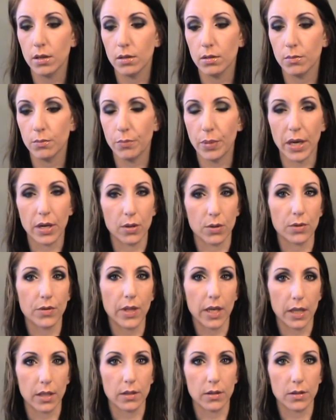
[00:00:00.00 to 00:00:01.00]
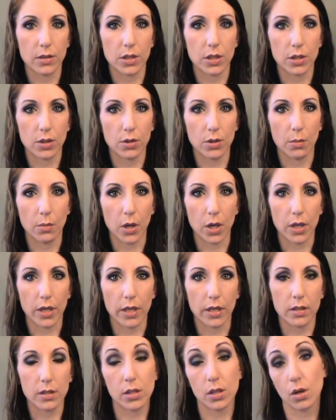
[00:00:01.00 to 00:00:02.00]
better things to the
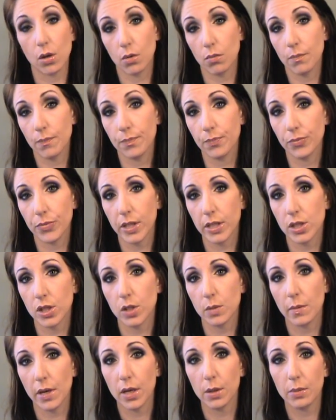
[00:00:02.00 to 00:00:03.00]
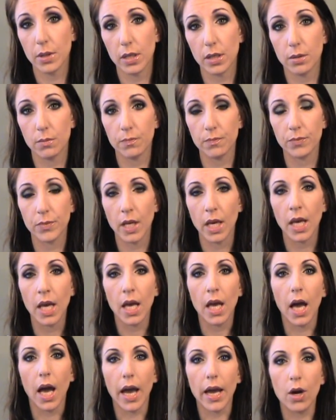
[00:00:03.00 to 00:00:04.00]
market. So that's just my opinion.
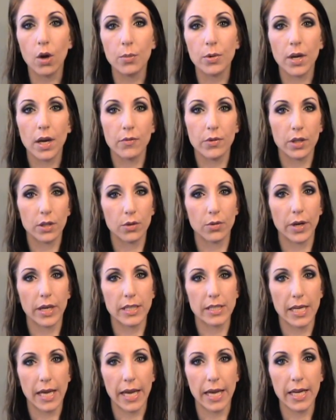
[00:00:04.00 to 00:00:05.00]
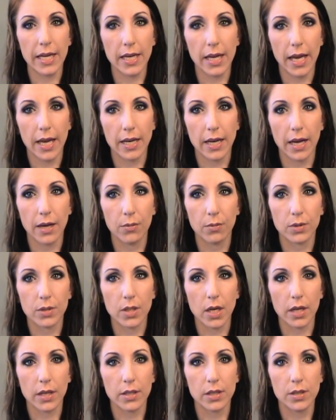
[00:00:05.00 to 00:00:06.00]
I hope you're having a great day, and I will
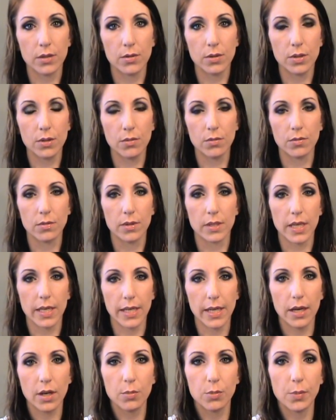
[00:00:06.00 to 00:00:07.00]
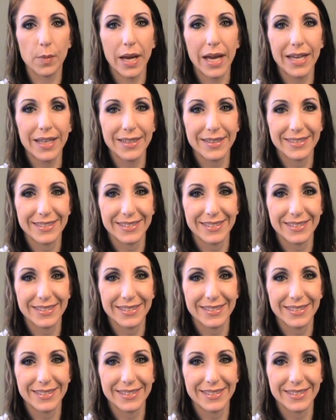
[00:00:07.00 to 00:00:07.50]
talk to you soon. Take care. Bye-bye.